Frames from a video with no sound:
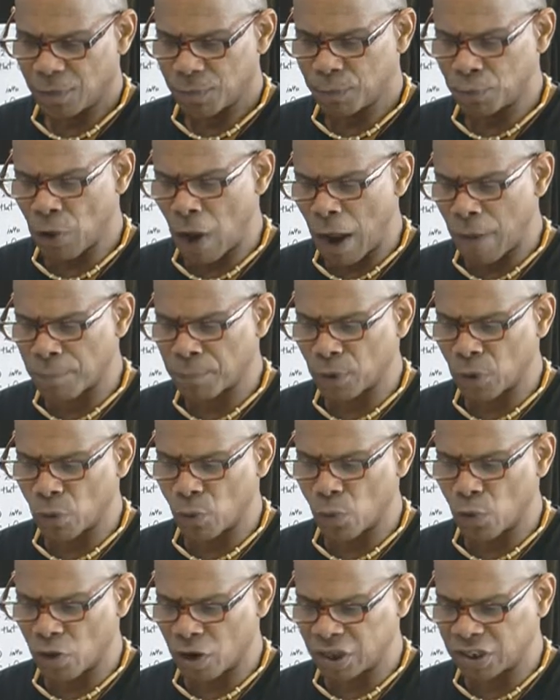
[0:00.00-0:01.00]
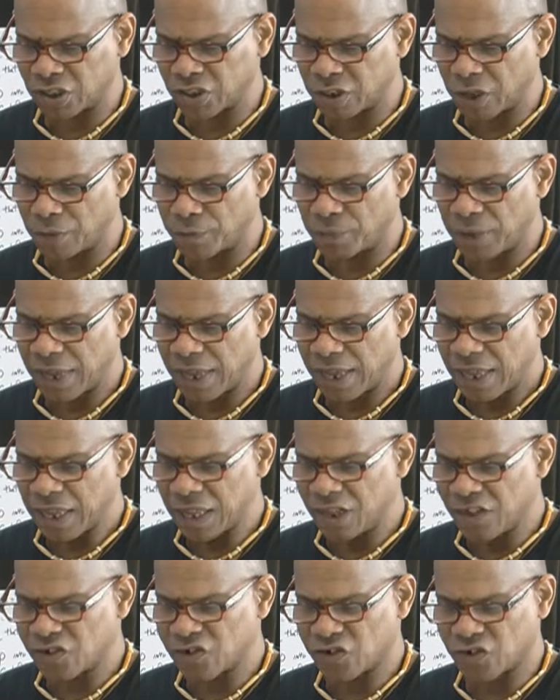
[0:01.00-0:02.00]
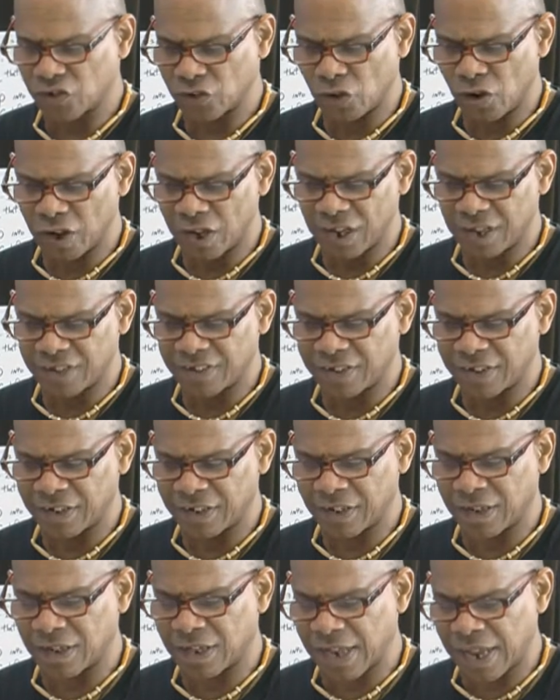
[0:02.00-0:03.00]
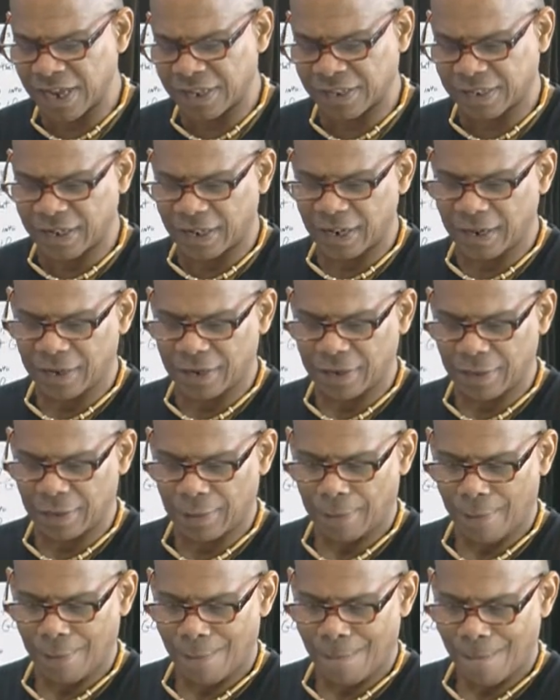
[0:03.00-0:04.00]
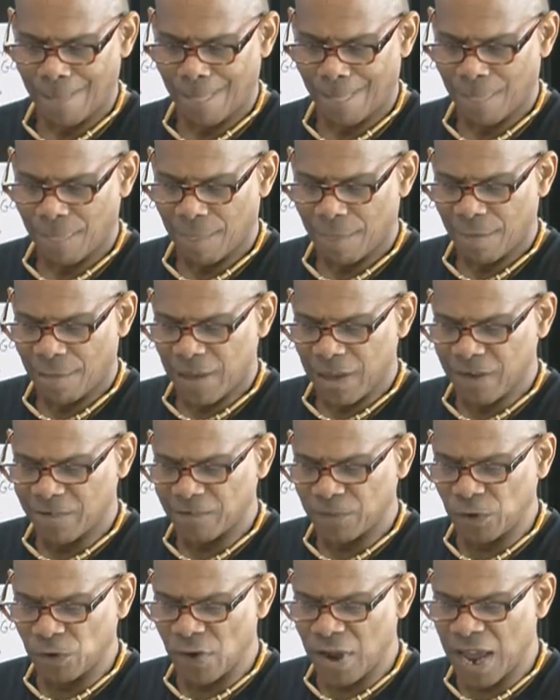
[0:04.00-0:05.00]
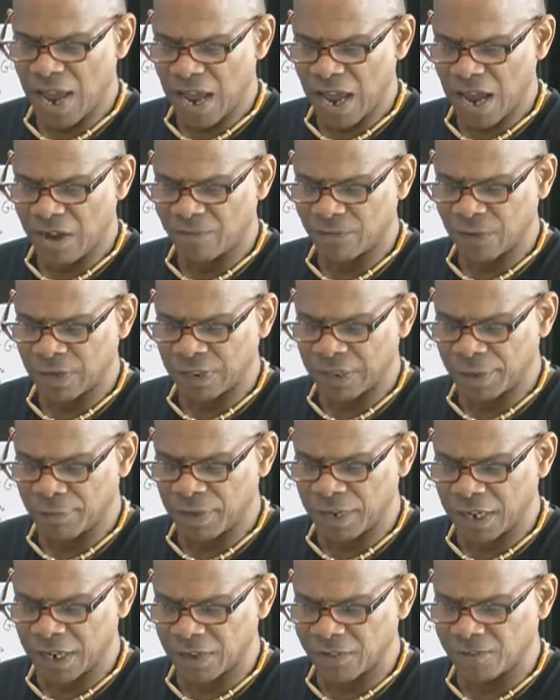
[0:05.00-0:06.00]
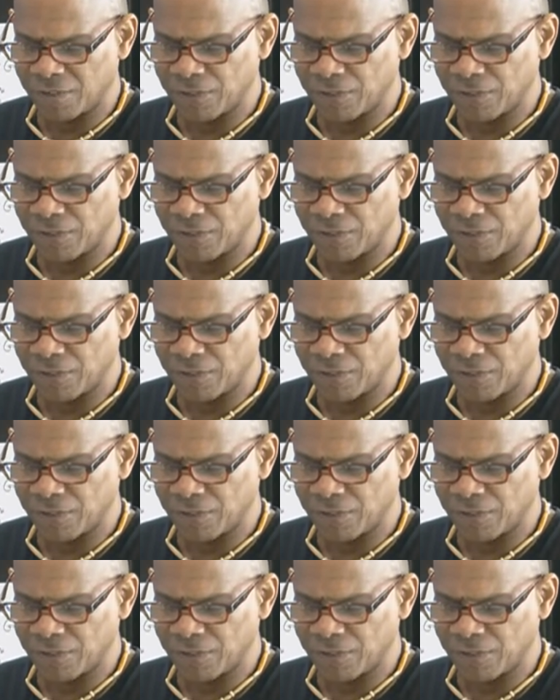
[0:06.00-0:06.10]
Proper worship is joyous and eclectic. If you have a limited